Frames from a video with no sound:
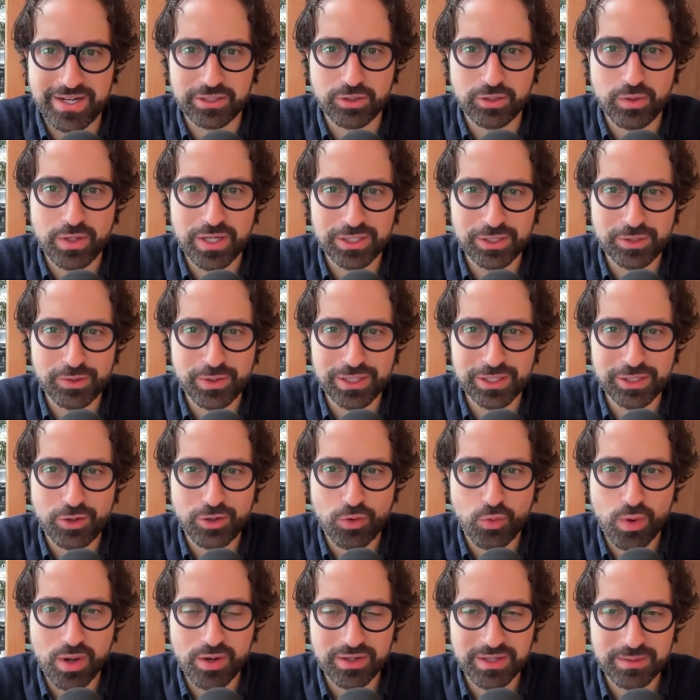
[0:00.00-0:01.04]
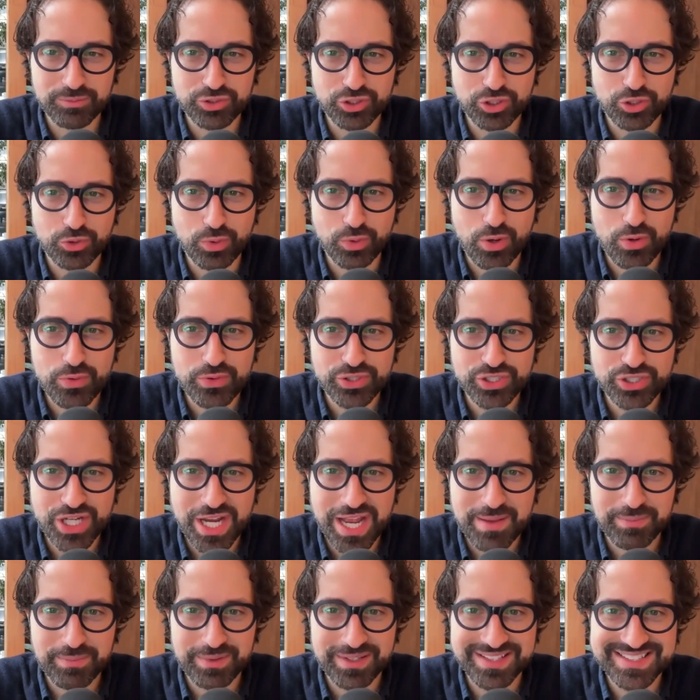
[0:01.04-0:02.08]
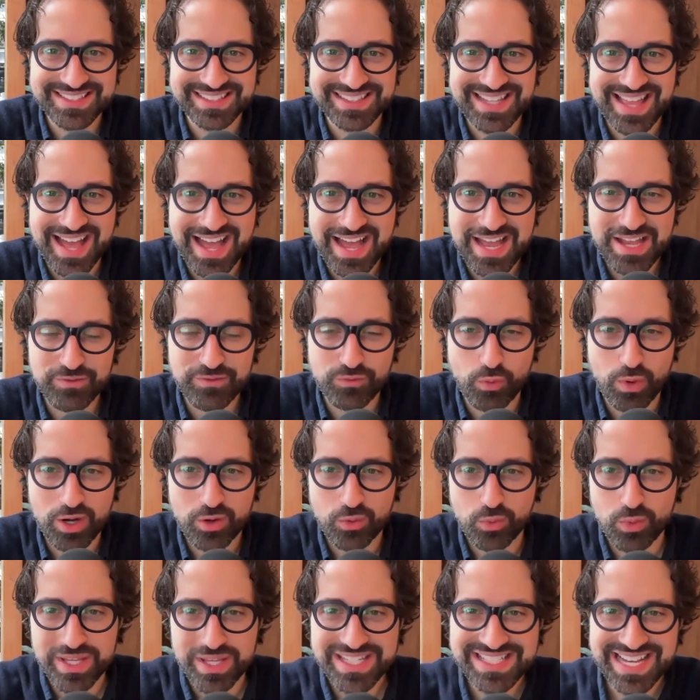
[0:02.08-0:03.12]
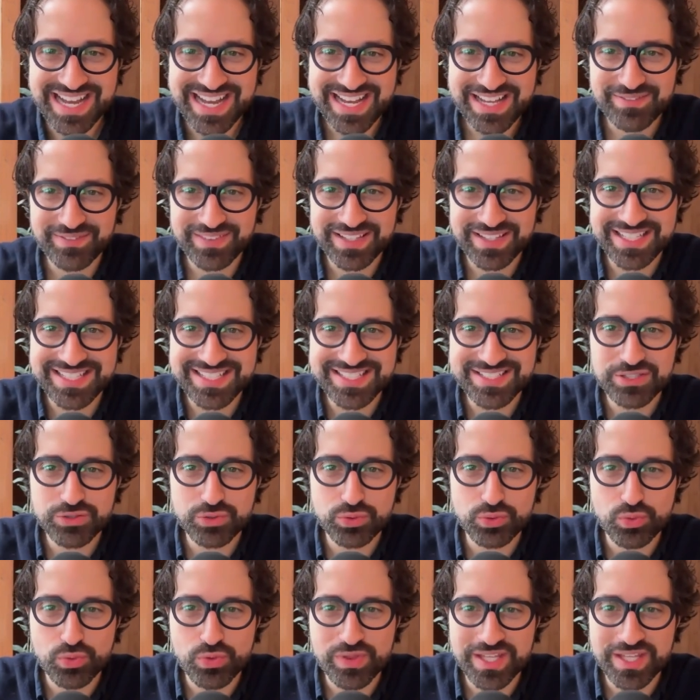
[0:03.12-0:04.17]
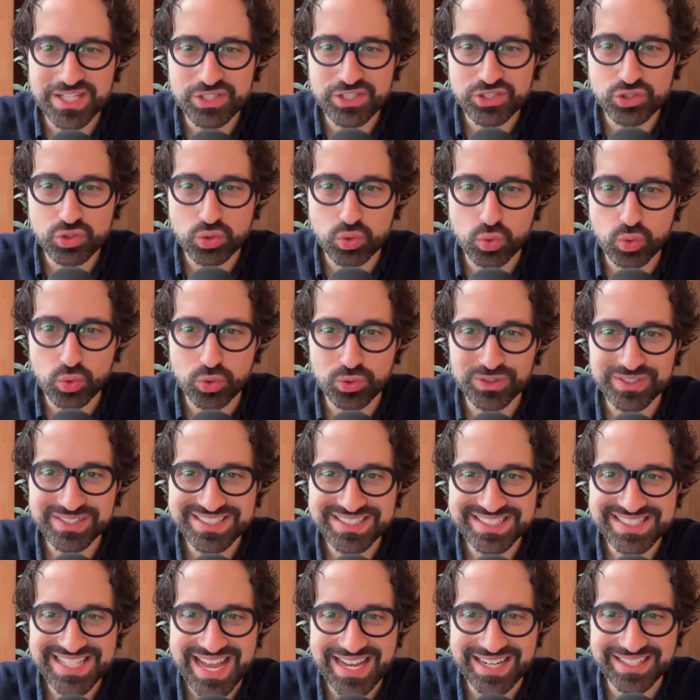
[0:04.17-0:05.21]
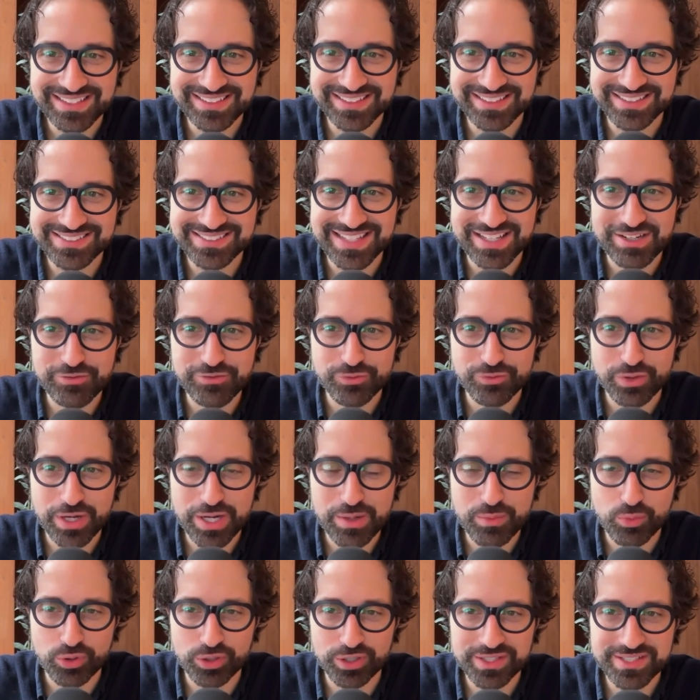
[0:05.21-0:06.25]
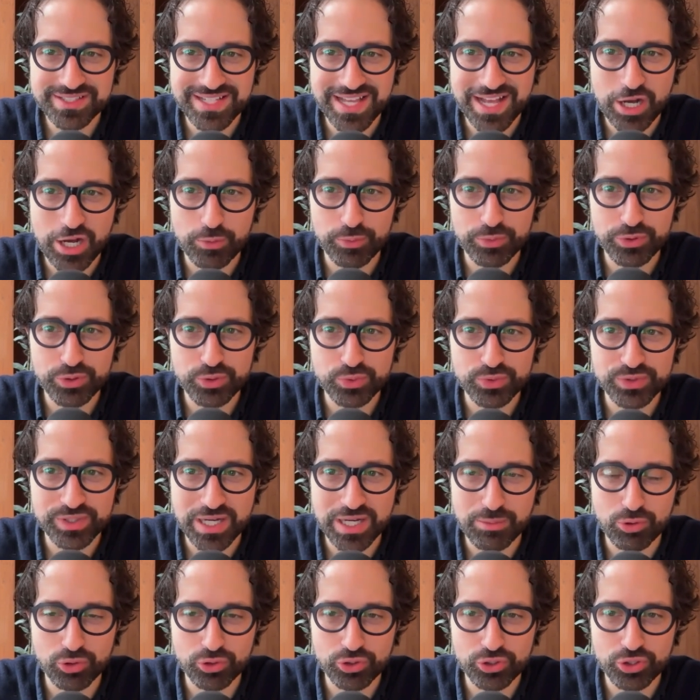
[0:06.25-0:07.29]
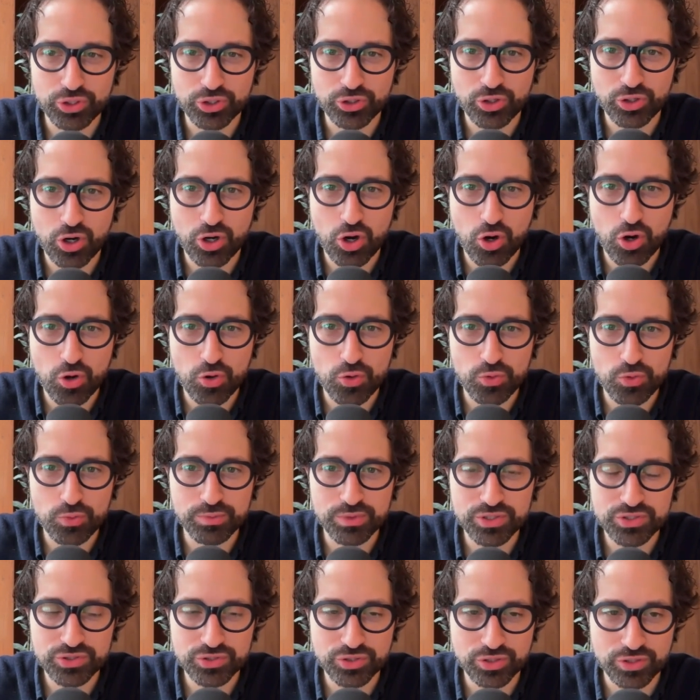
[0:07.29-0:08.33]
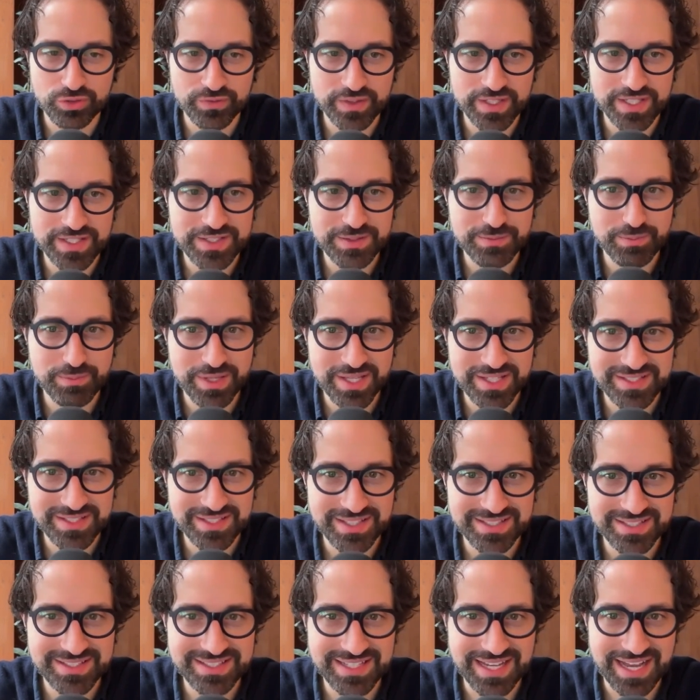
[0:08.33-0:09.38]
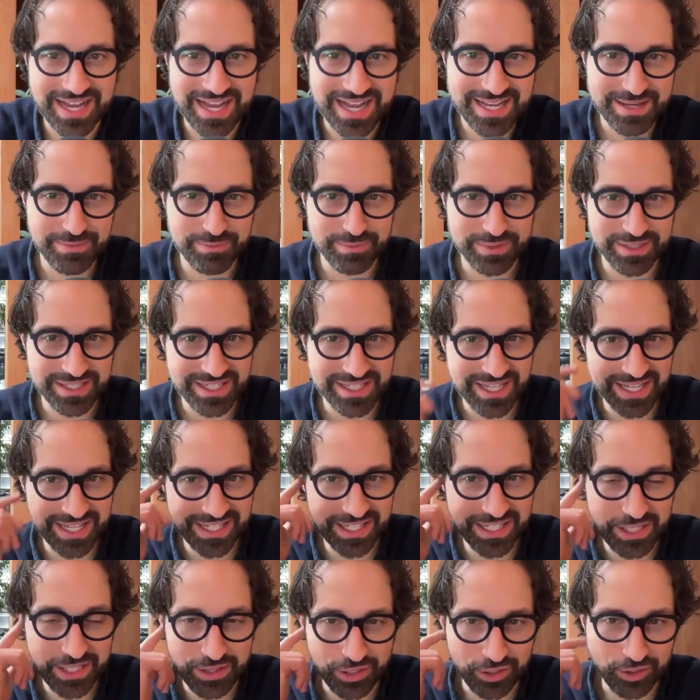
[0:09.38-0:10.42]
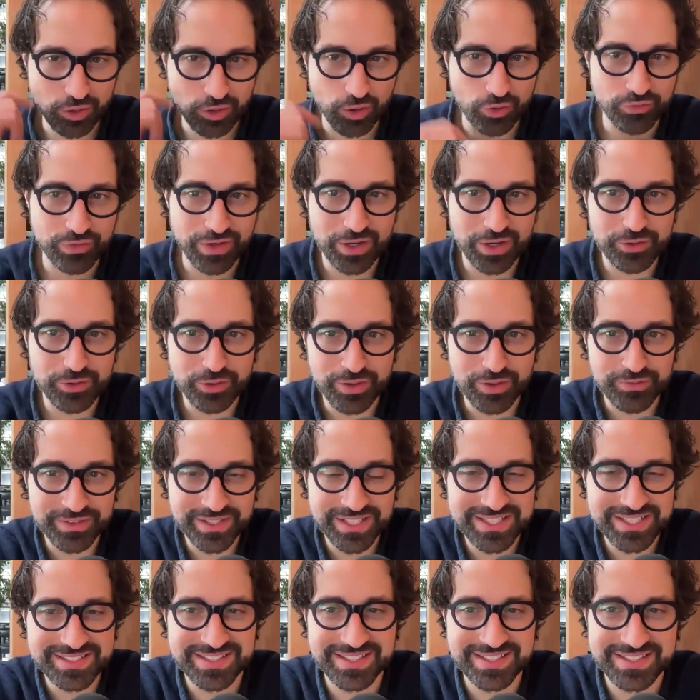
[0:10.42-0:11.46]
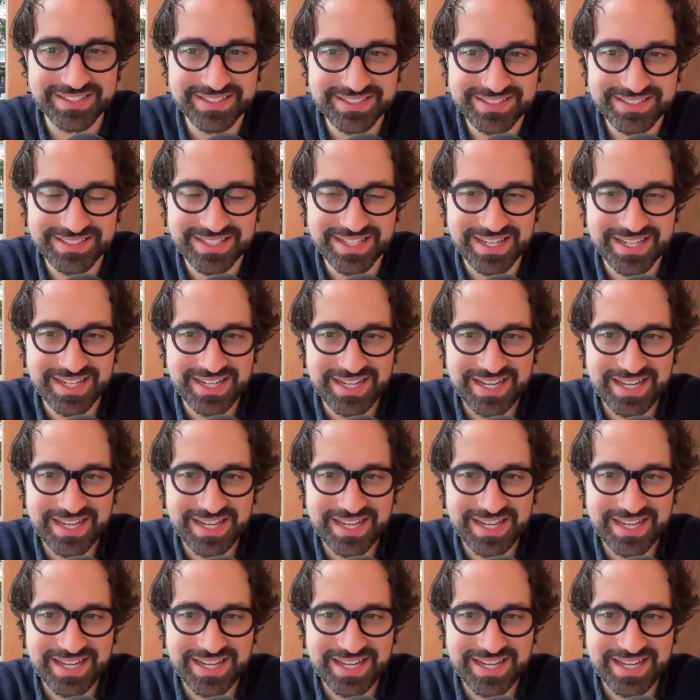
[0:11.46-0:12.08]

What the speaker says: right. Hello, hello, hello. Welcome to Growth Champions Live, where we dive into the tools, tactics, and frameworks to help you double your home service business. I'm Nick, the co founder of Distance.